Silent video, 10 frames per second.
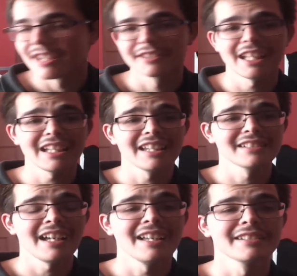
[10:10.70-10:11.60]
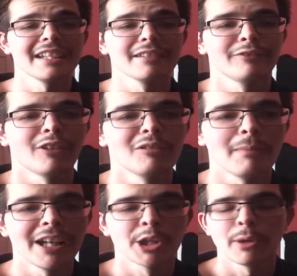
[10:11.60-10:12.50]
So yeah, guys, that is it for
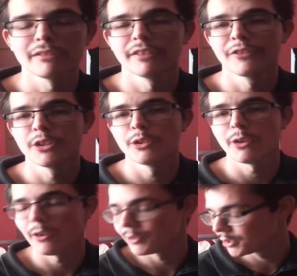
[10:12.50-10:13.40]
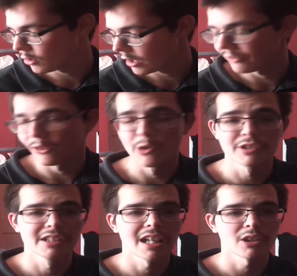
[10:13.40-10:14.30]
my quick review on Sonic
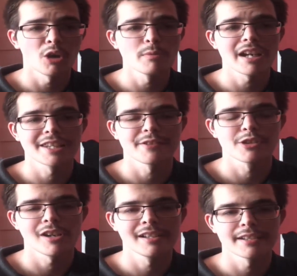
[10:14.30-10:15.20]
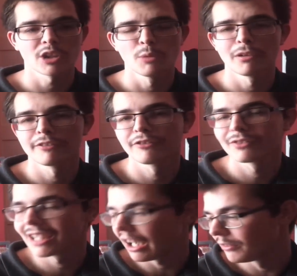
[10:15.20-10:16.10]
Forces, guys. I hope you guys have enjoyed this. I hope
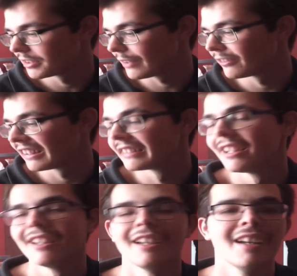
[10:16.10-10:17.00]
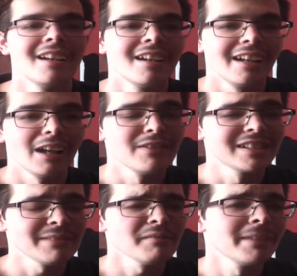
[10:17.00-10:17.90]
I've covered everything.
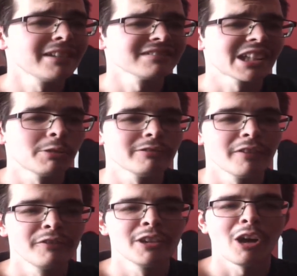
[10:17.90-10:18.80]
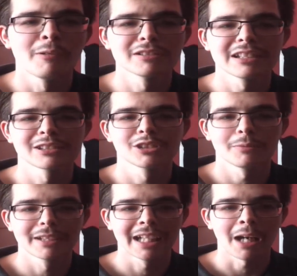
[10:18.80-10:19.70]
Every time I make a quick review, I always like
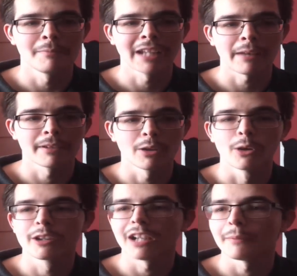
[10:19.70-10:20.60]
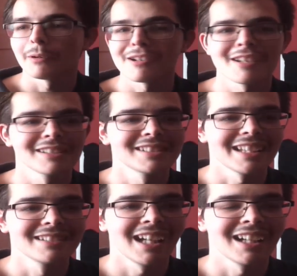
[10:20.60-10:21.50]
stop the camera and then I'm like, oh crap, I wish I'd
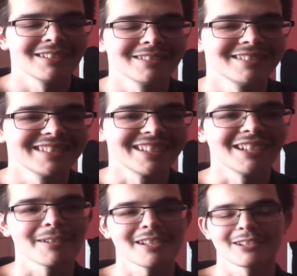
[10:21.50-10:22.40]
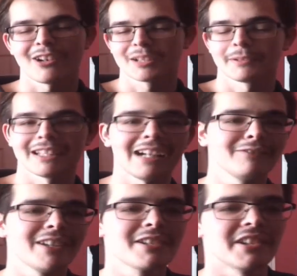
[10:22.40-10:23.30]
said that. You know, I wish I'd talked about
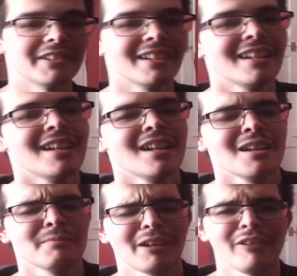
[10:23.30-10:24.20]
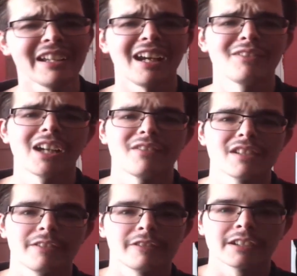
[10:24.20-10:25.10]
that feature. But I think I have
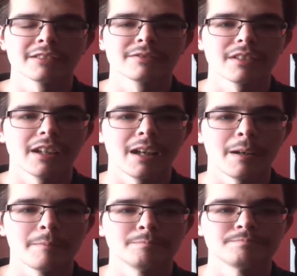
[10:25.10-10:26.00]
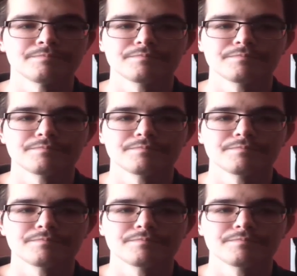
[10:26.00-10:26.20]
covered everything. But